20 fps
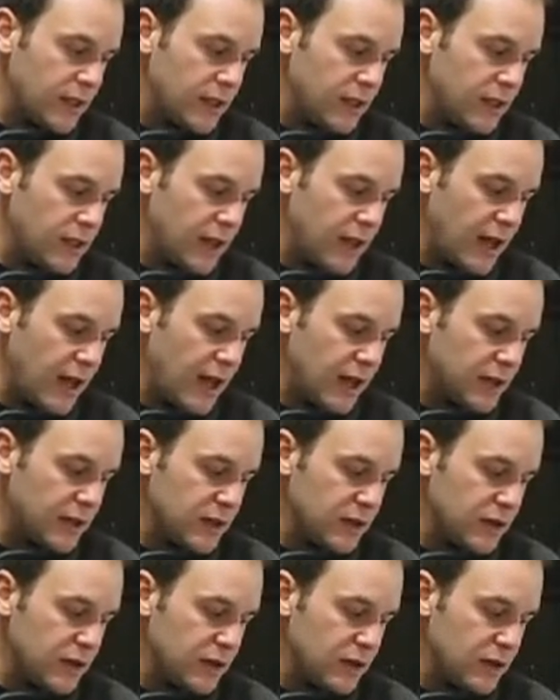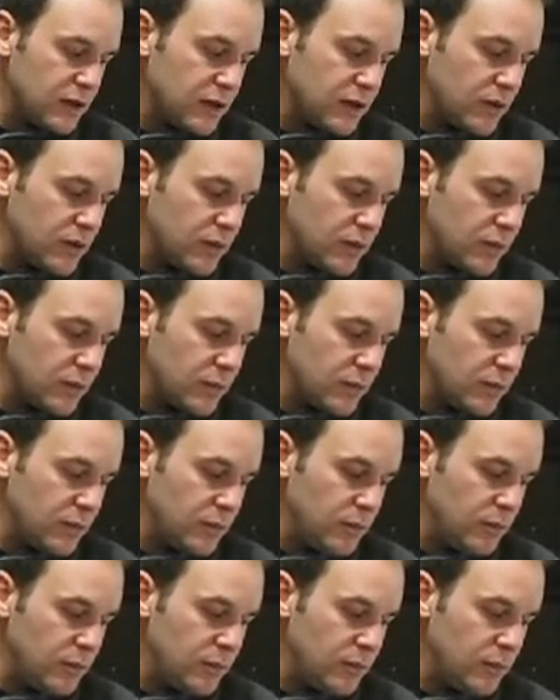that
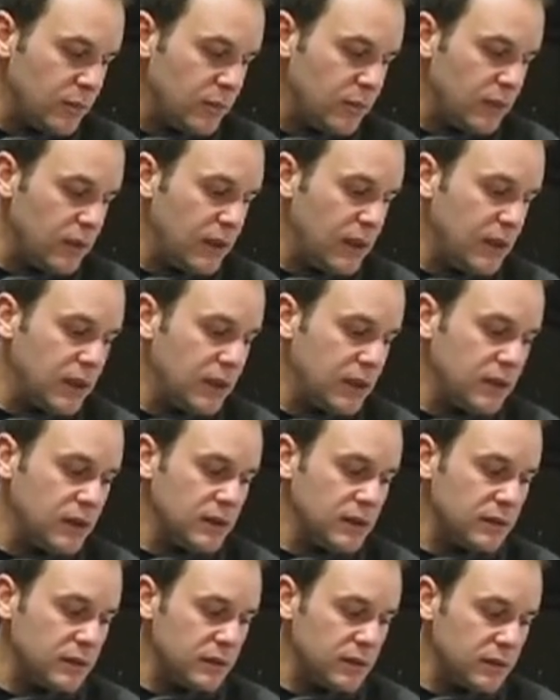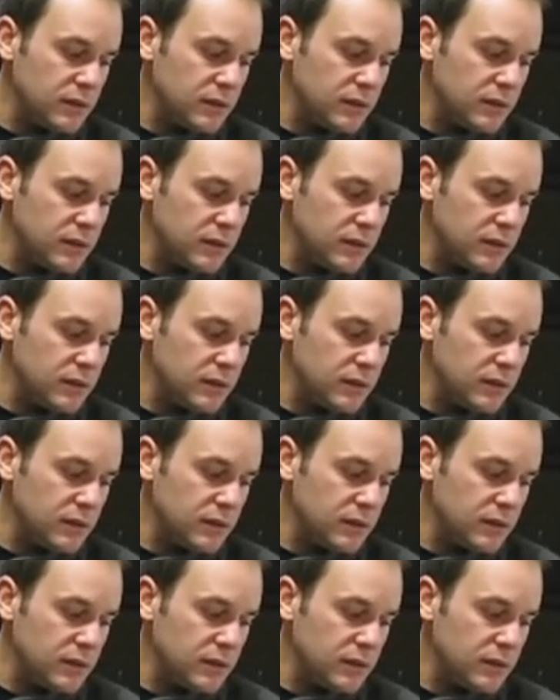may